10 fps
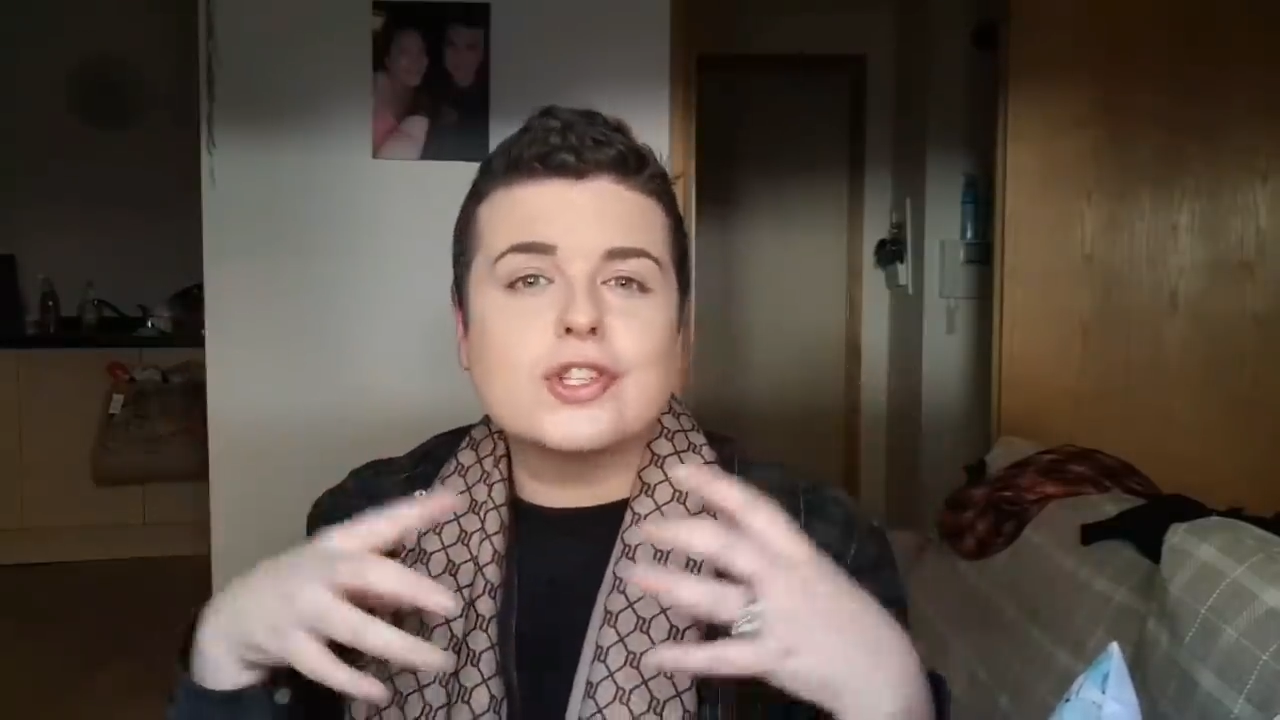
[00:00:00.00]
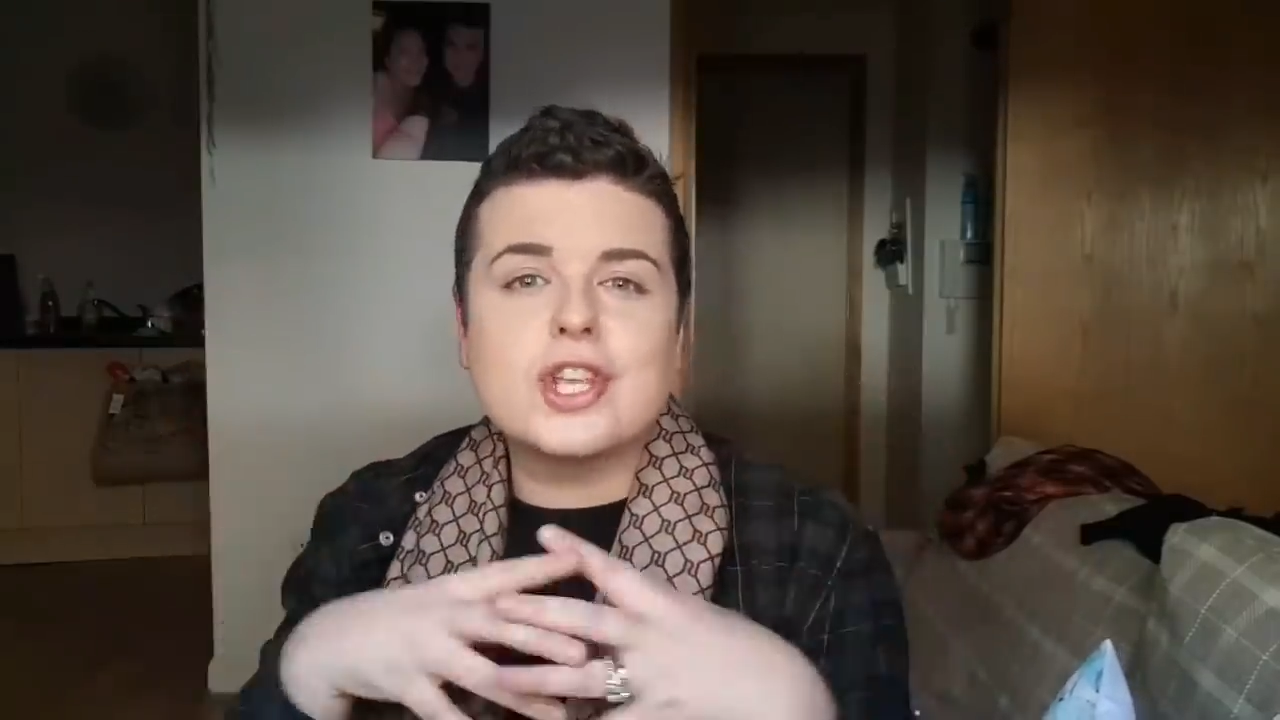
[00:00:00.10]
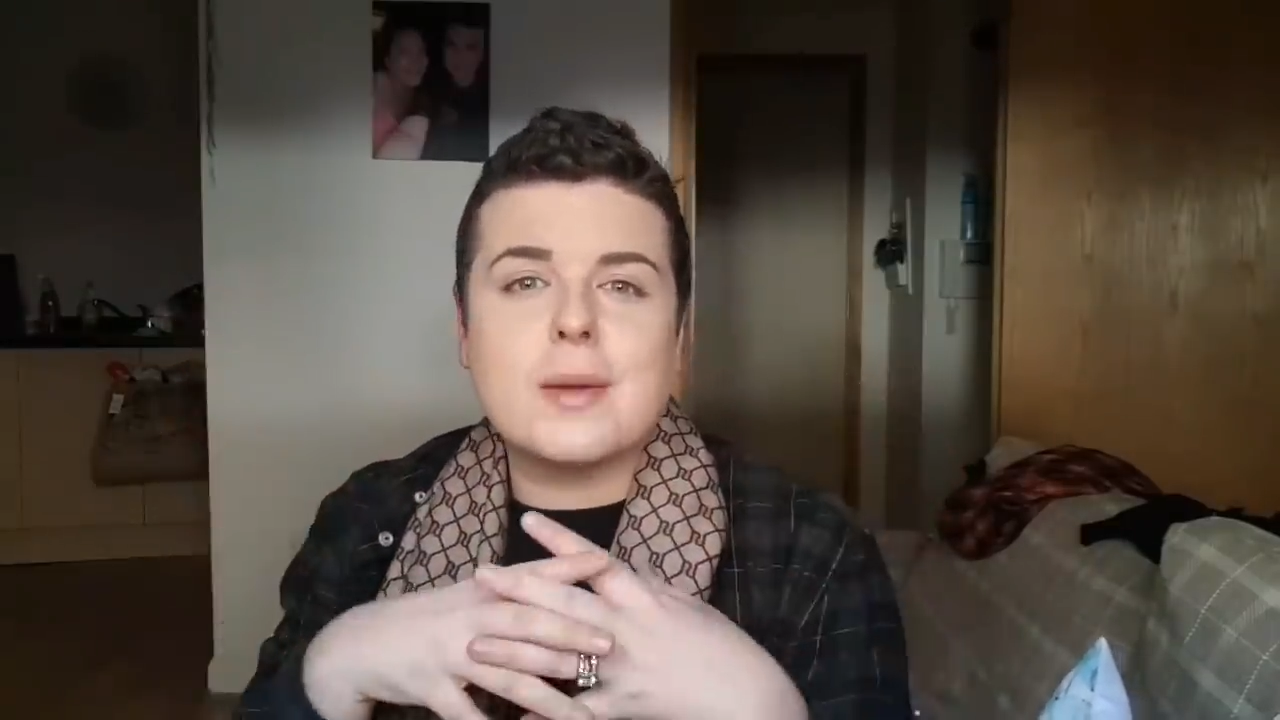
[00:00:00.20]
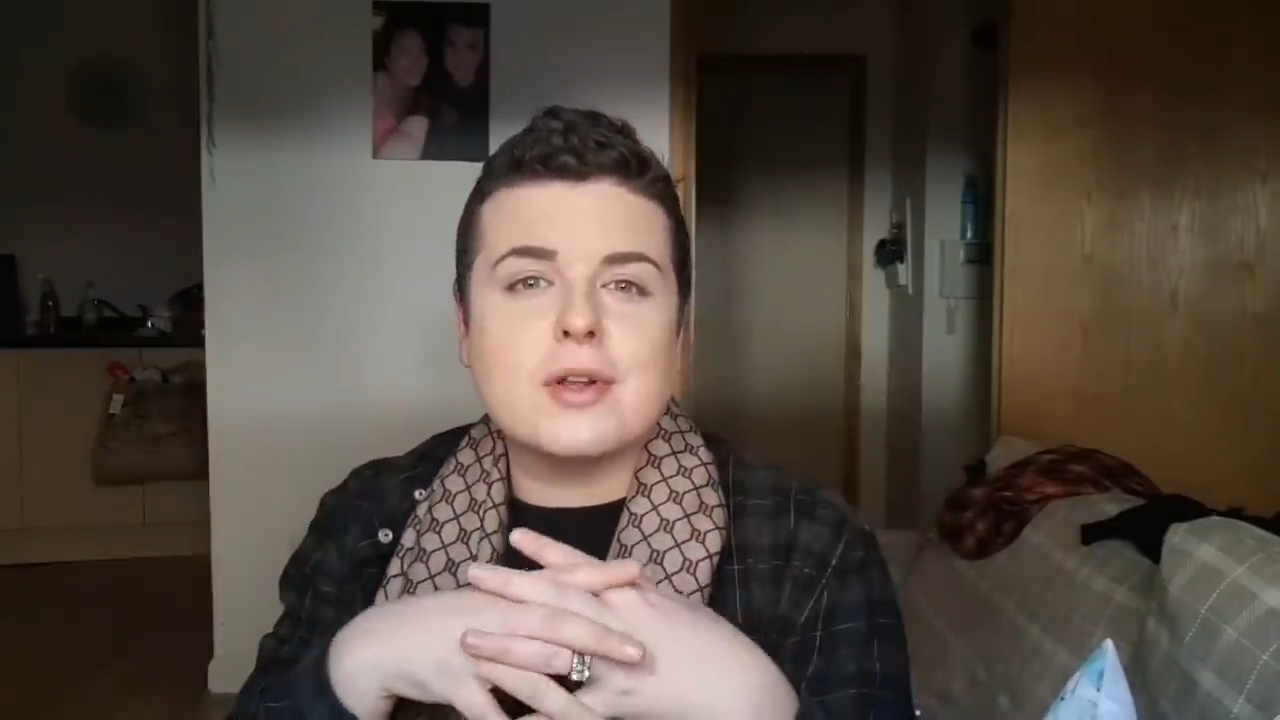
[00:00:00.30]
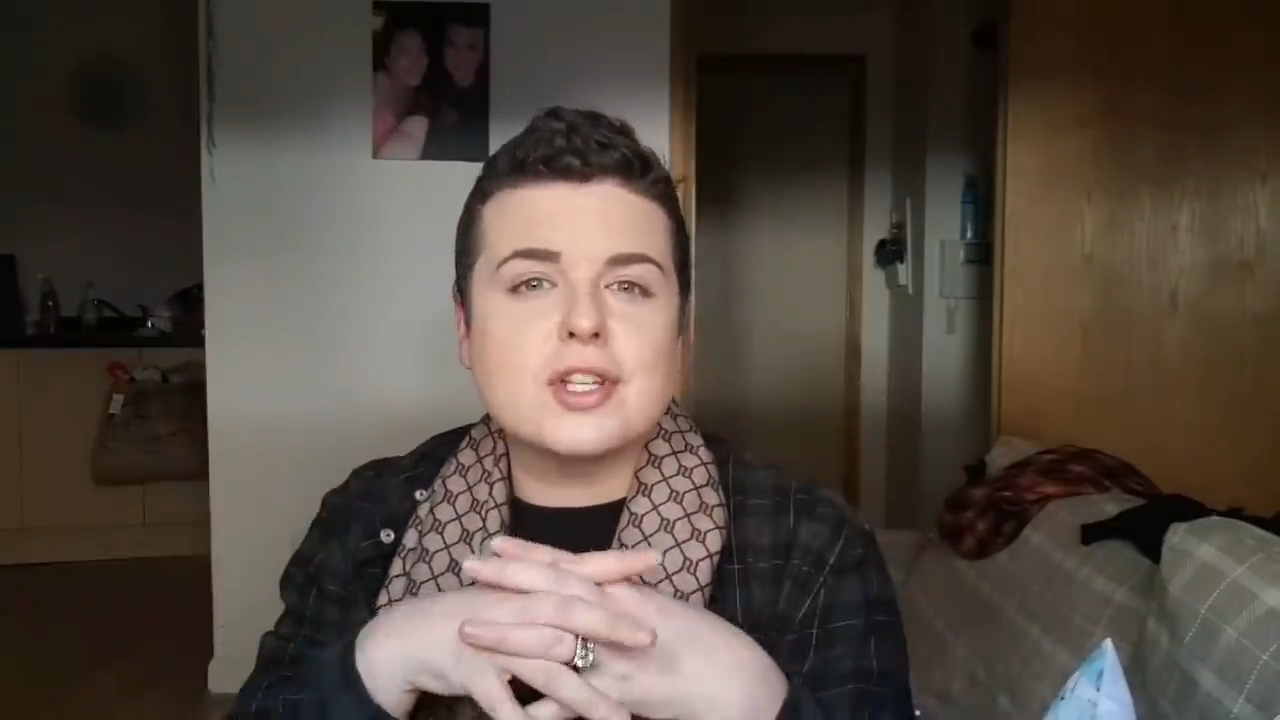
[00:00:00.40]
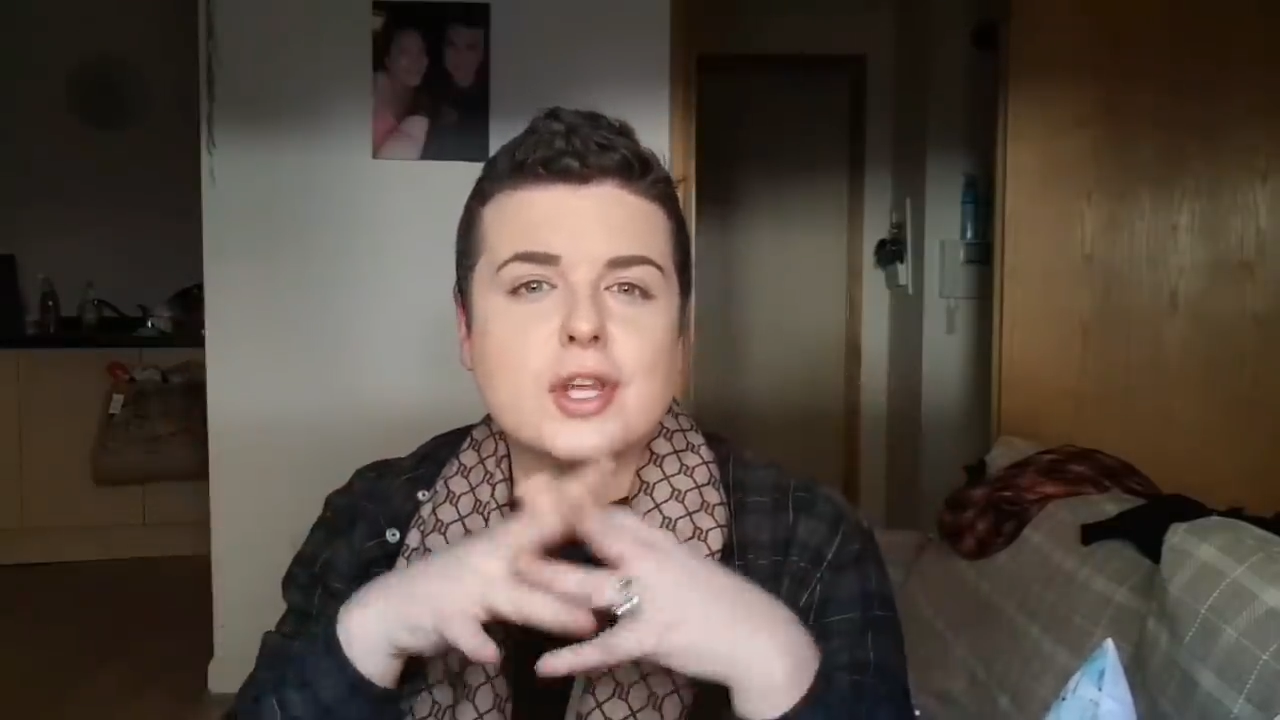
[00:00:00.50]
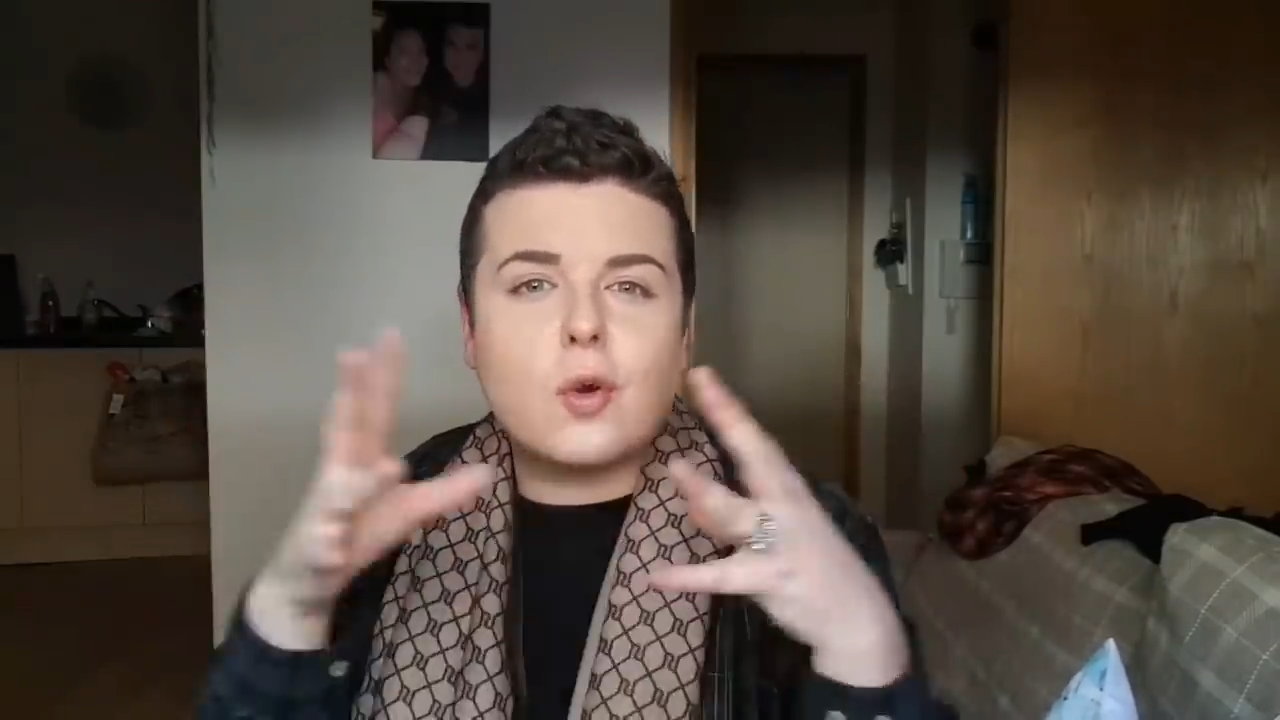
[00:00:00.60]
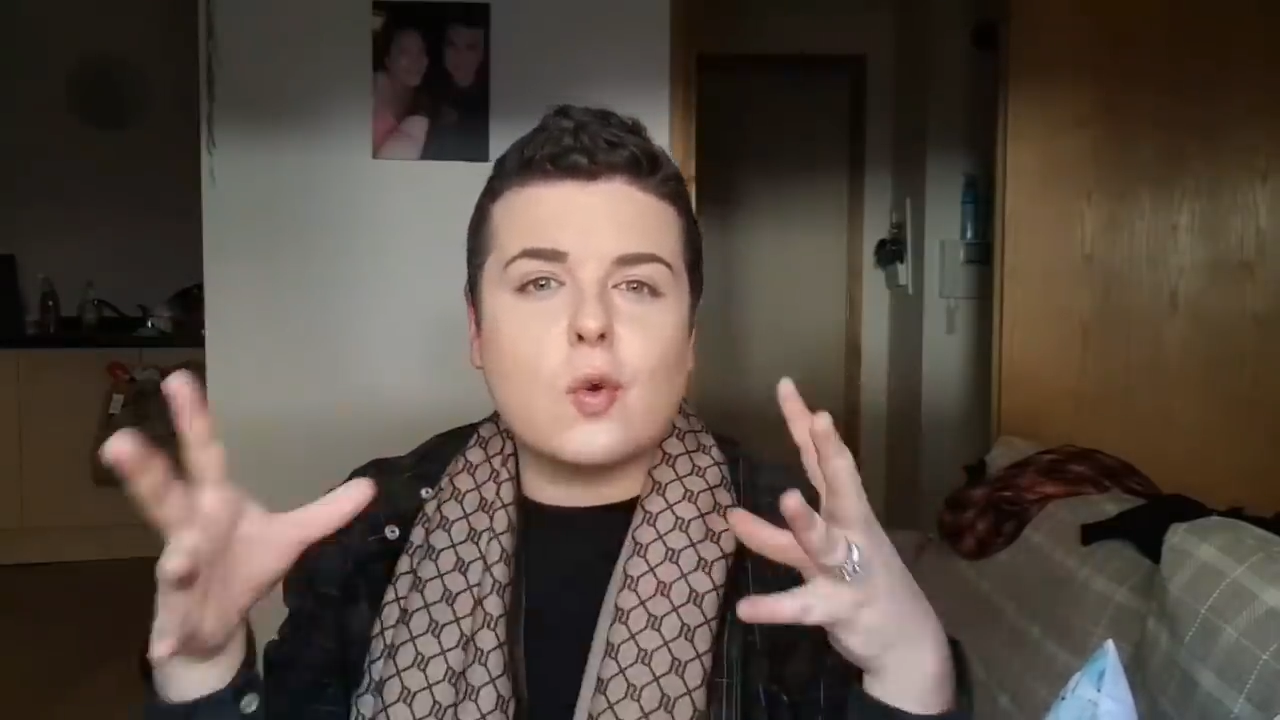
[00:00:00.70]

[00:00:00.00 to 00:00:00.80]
so much of the